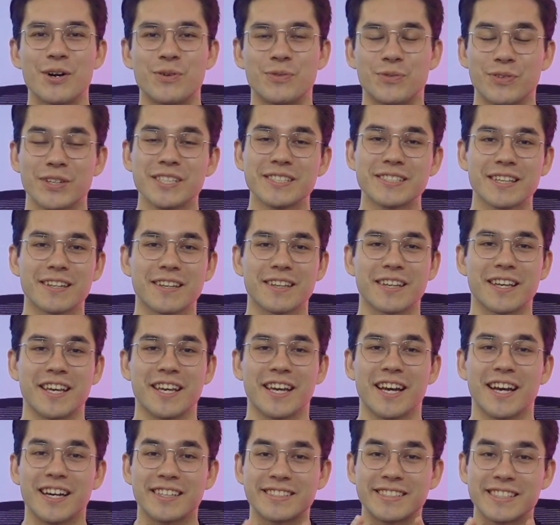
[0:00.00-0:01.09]
Recently,
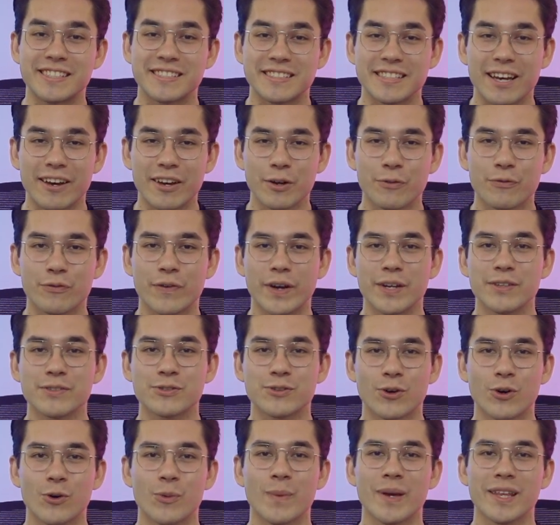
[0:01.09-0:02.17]
a designer friend
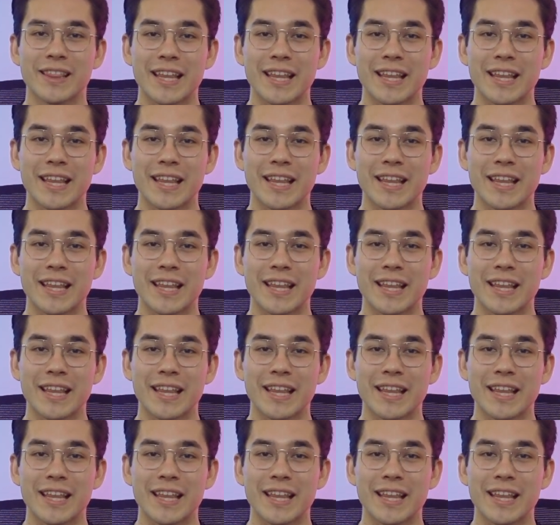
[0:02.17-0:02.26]
told me